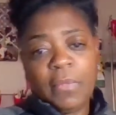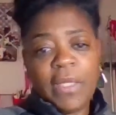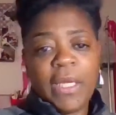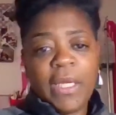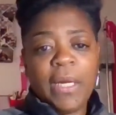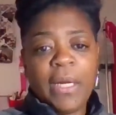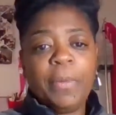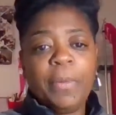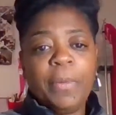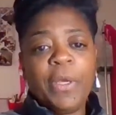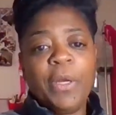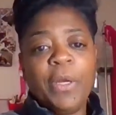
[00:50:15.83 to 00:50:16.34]

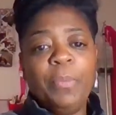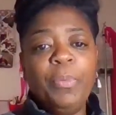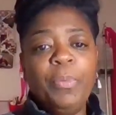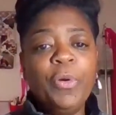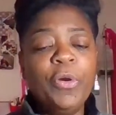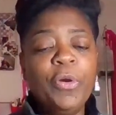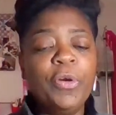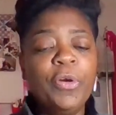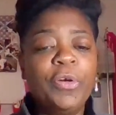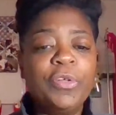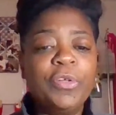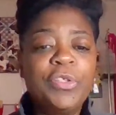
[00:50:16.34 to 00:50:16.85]
that I'm going to
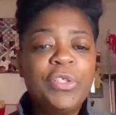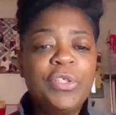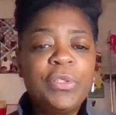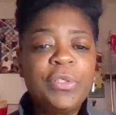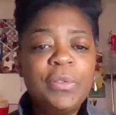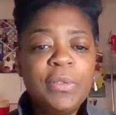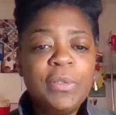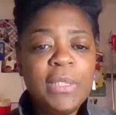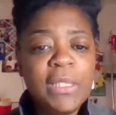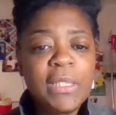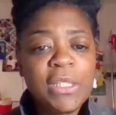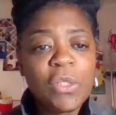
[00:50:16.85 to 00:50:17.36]
purge
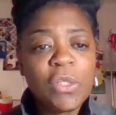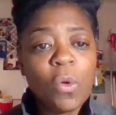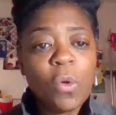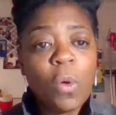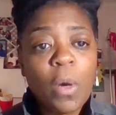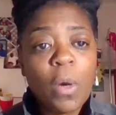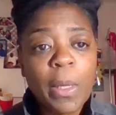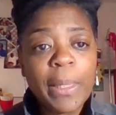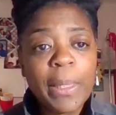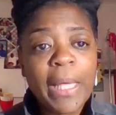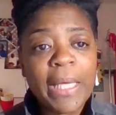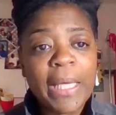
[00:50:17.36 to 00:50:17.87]
that's
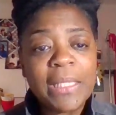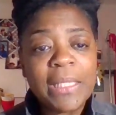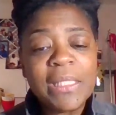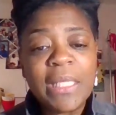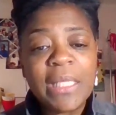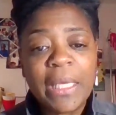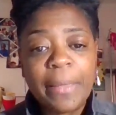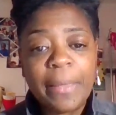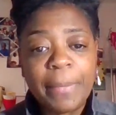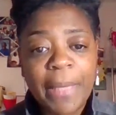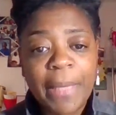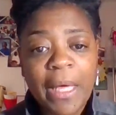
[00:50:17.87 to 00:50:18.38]
on that
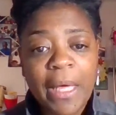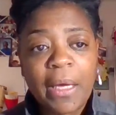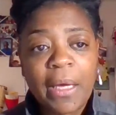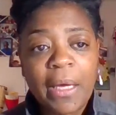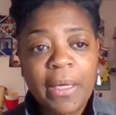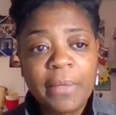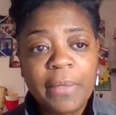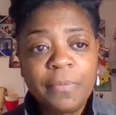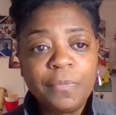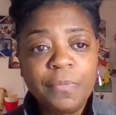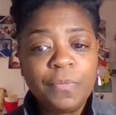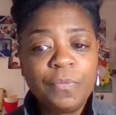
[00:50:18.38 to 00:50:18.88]
same
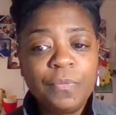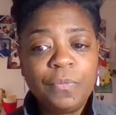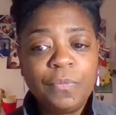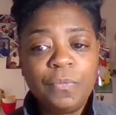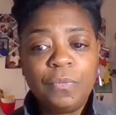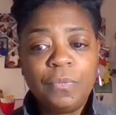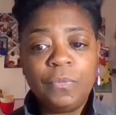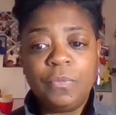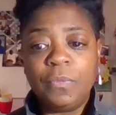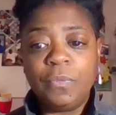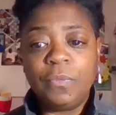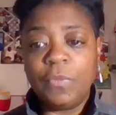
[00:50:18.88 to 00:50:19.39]
line.
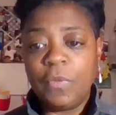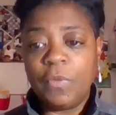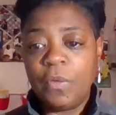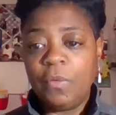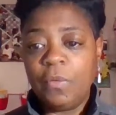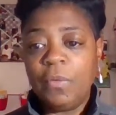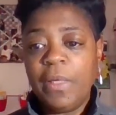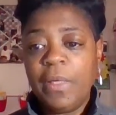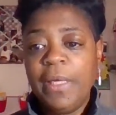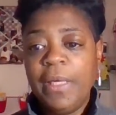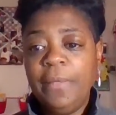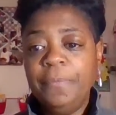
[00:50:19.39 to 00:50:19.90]

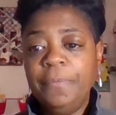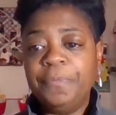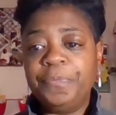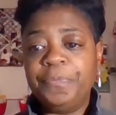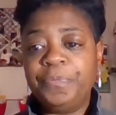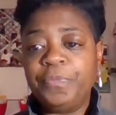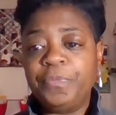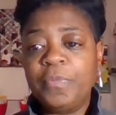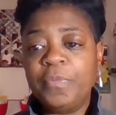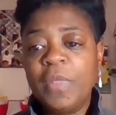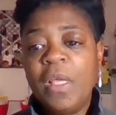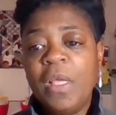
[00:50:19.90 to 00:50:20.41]
Okay.
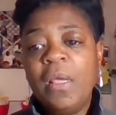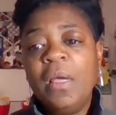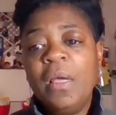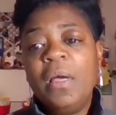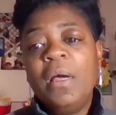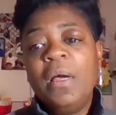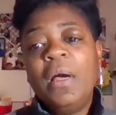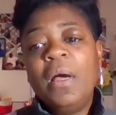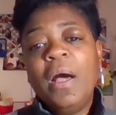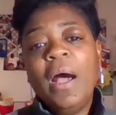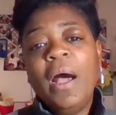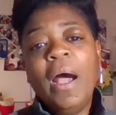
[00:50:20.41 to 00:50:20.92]

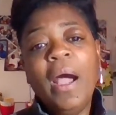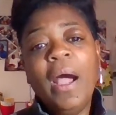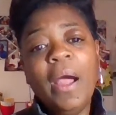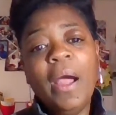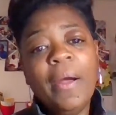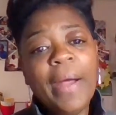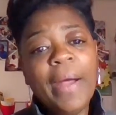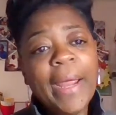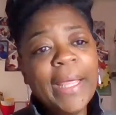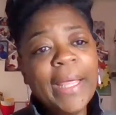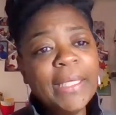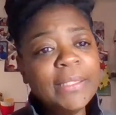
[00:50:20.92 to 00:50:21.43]
All
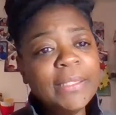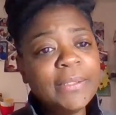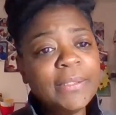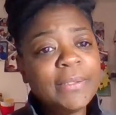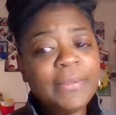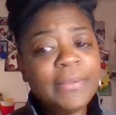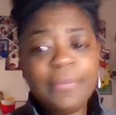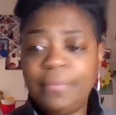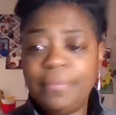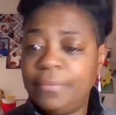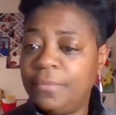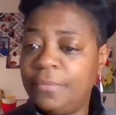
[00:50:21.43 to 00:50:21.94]
right.
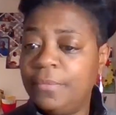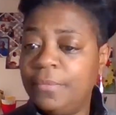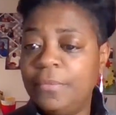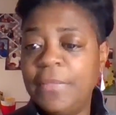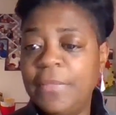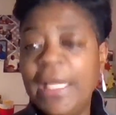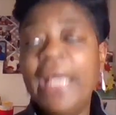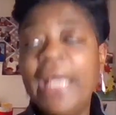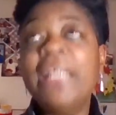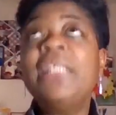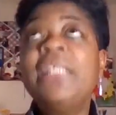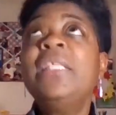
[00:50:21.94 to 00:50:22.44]

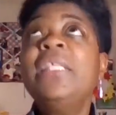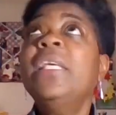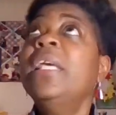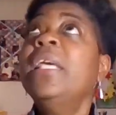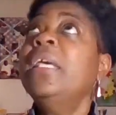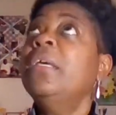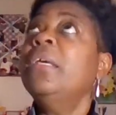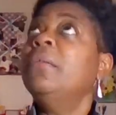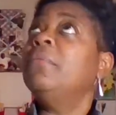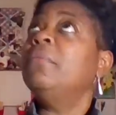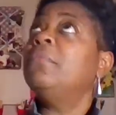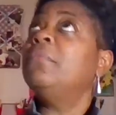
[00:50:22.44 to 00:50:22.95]
That's
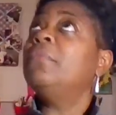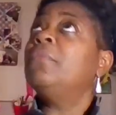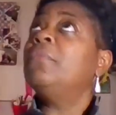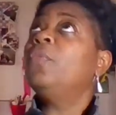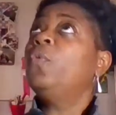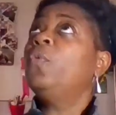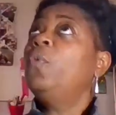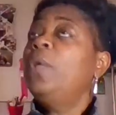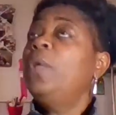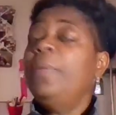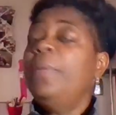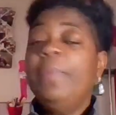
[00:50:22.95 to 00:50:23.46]
it.
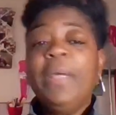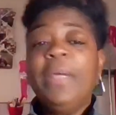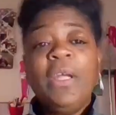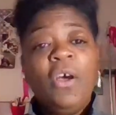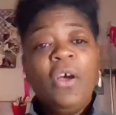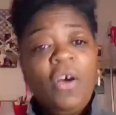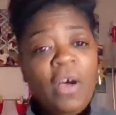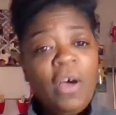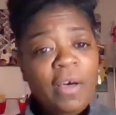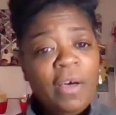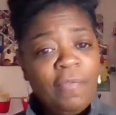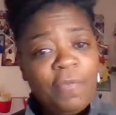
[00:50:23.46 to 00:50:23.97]
We've been
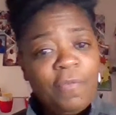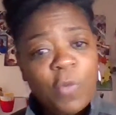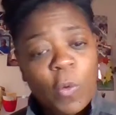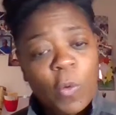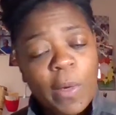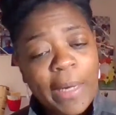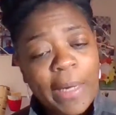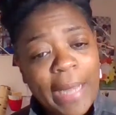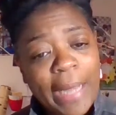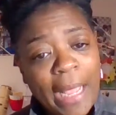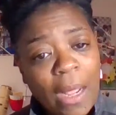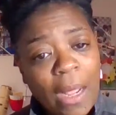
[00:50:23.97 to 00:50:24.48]
on
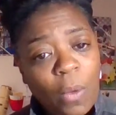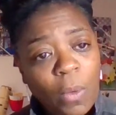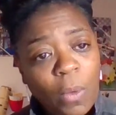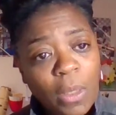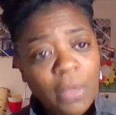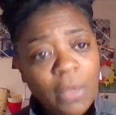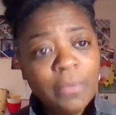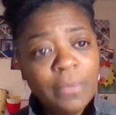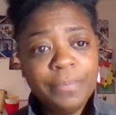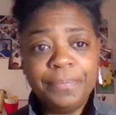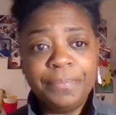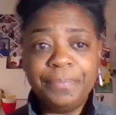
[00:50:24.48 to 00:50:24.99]
for an
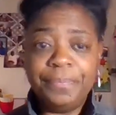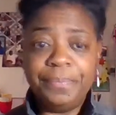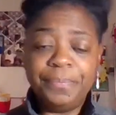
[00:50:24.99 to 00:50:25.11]
hour,